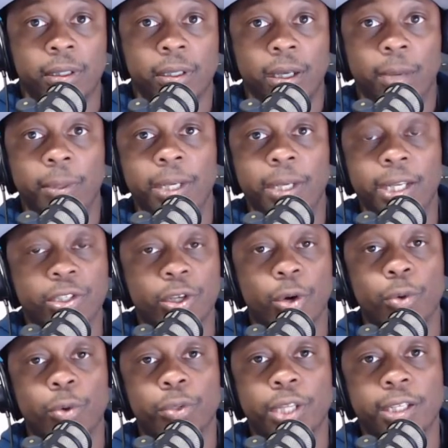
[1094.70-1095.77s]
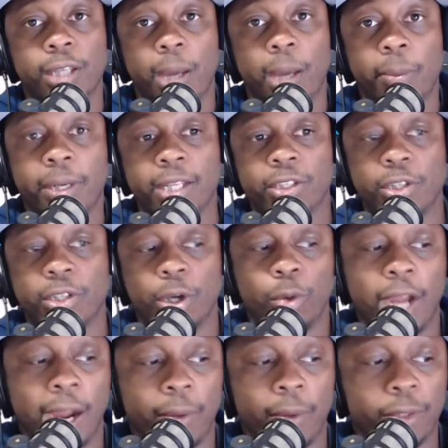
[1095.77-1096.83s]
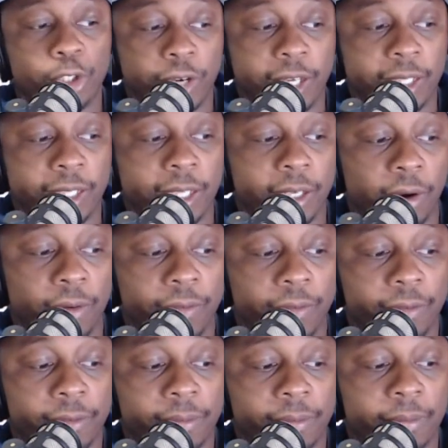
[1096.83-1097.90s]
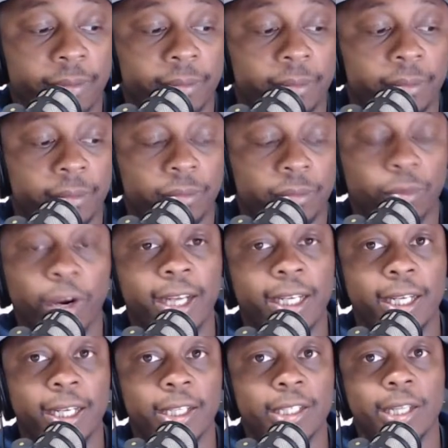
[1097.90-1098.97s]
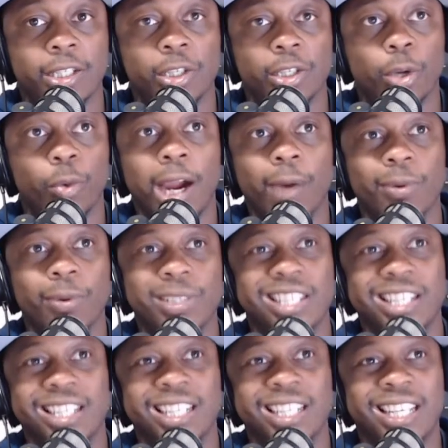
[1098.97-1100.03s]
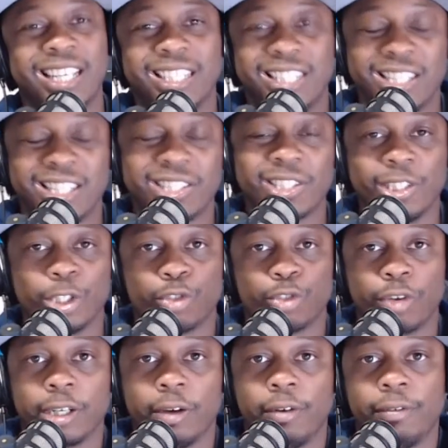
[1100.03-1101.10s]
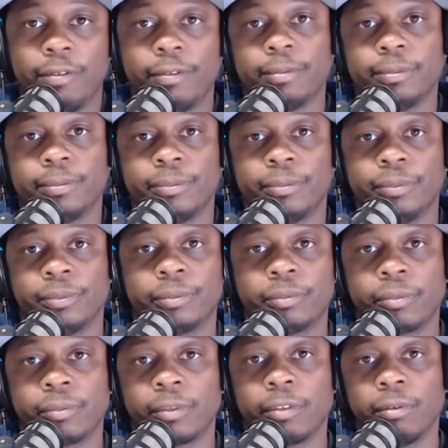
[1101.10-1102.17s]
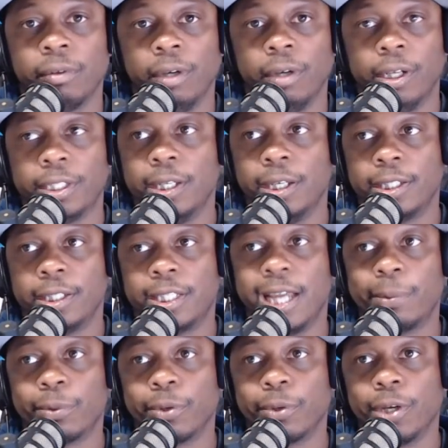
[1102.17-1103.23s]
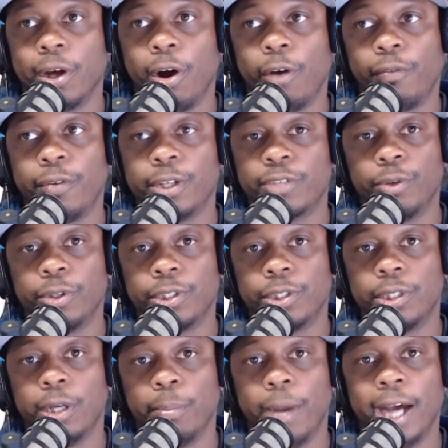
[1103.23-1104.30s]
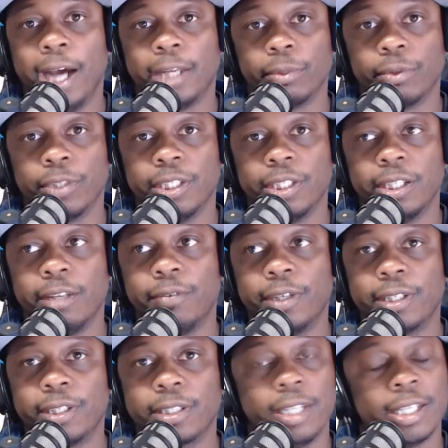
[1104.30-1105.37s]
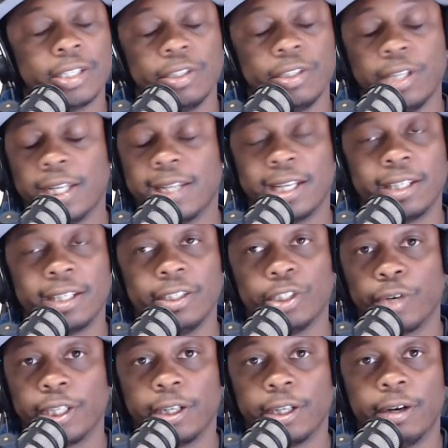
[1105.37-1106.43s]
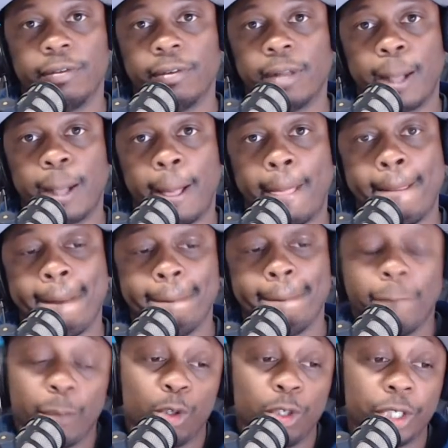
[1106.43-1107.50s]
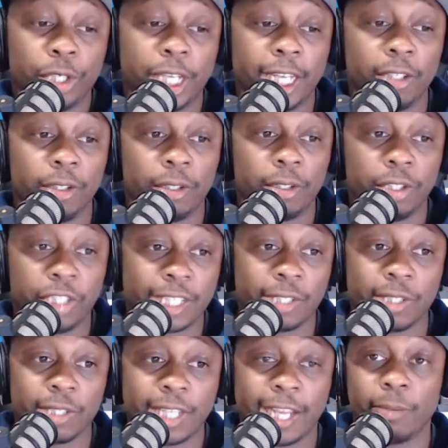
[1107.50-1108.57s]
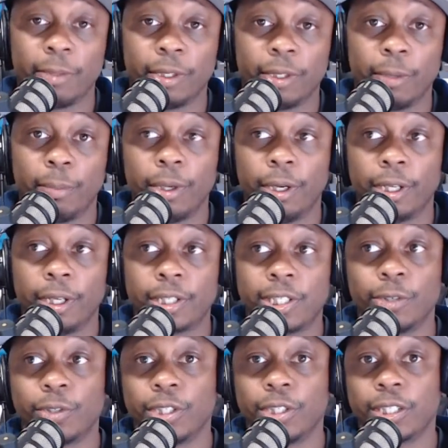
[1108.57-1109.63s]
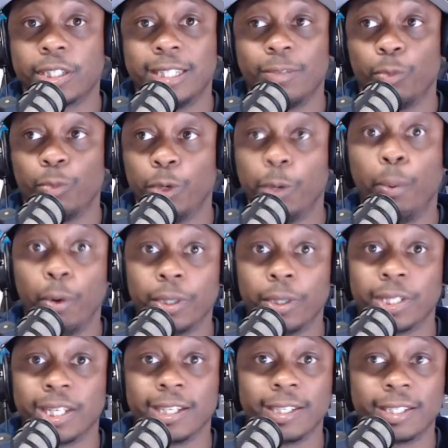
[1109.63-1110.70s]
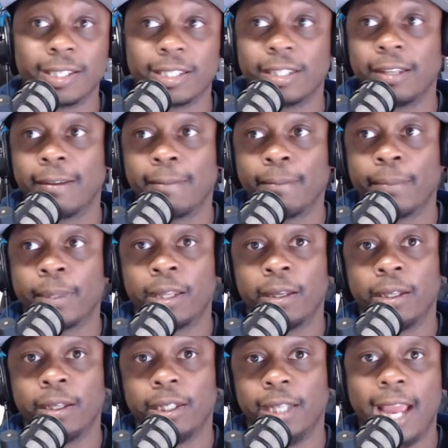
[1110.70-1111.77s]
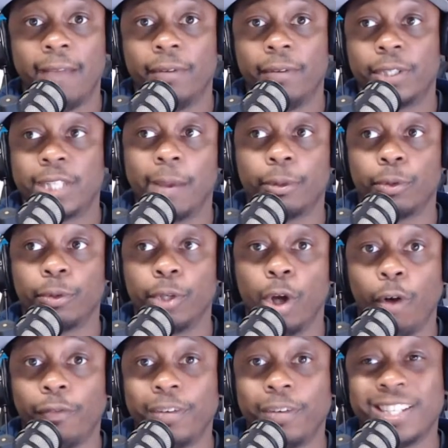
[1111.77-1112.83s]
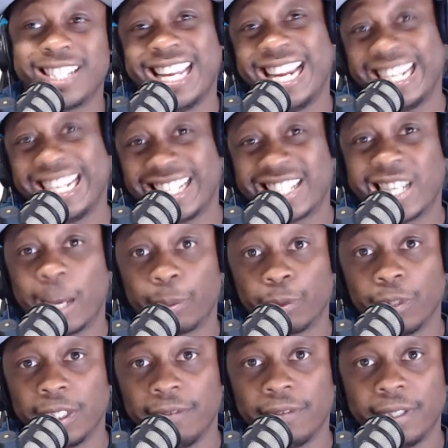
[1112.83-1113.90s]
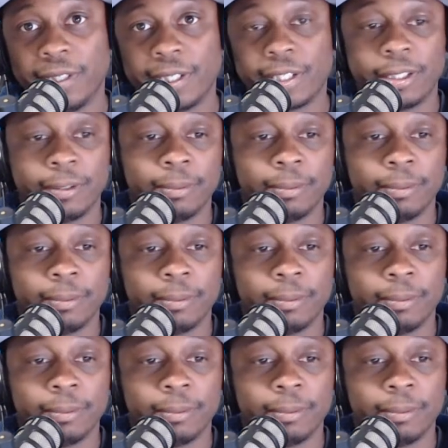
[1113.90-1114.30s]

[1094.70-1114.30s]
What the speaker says: I mean, there's no way I would trade that off, right? There's no way I would say that's a good trade-off. A top 3 offense for a bottom 3 defense. That's not a good trade-off. I mean, you look at Jason Tatum and the Celtics with Porzingis. They have a top 3 offense and a top 3 defense.